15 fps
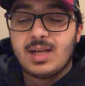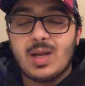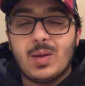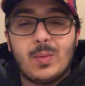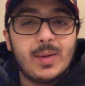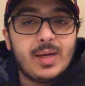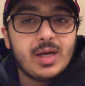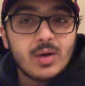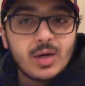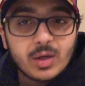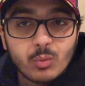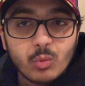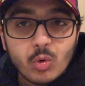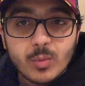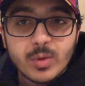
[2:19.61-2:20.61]
Now, we've been
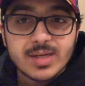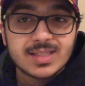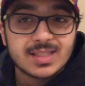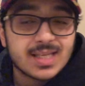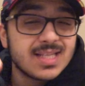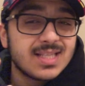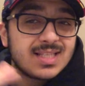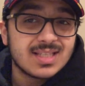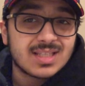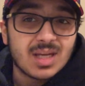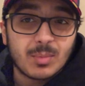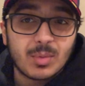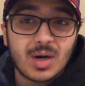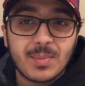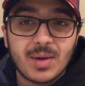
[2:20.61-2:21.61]
hearing rumors since the
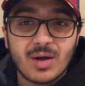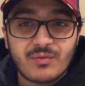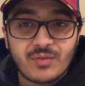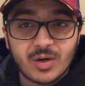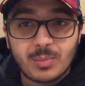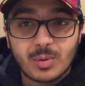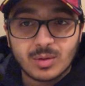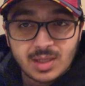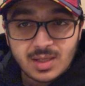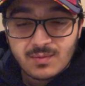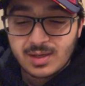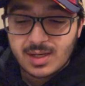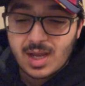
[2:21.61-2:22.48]
summer about Firpo leaving,